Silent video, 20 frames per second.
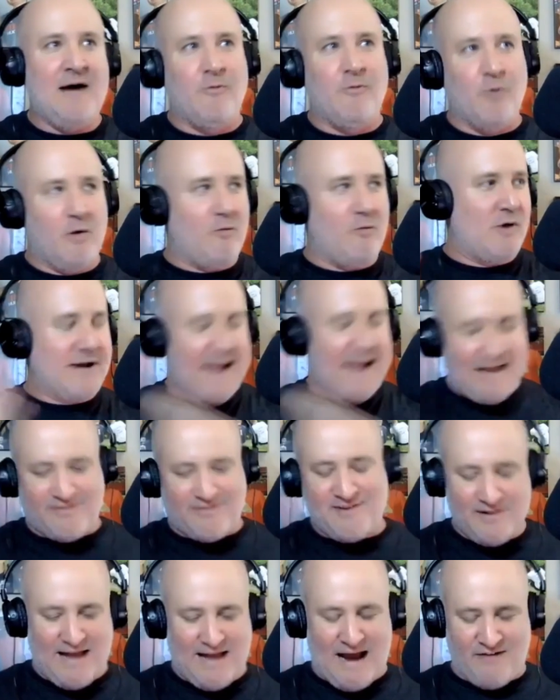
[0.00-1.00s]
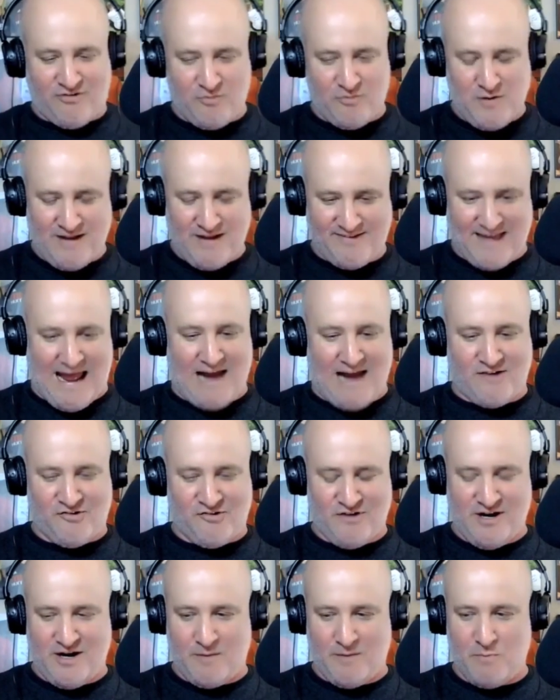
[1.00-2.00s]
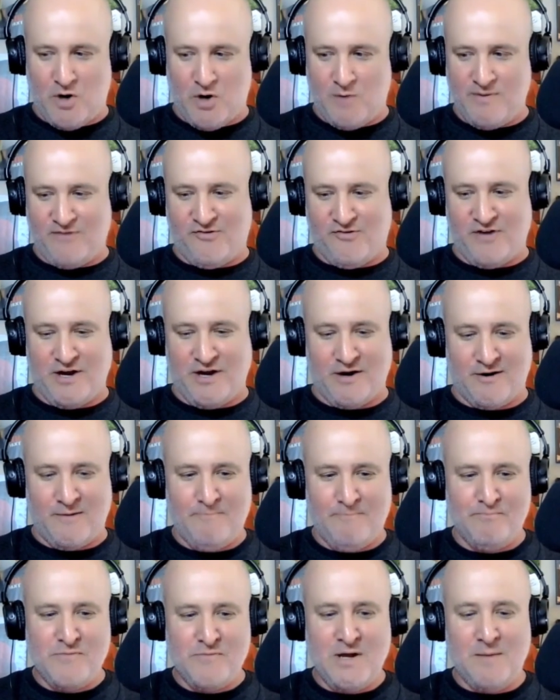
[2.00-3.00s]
we'll, we'll, get to last week's action in a moment here,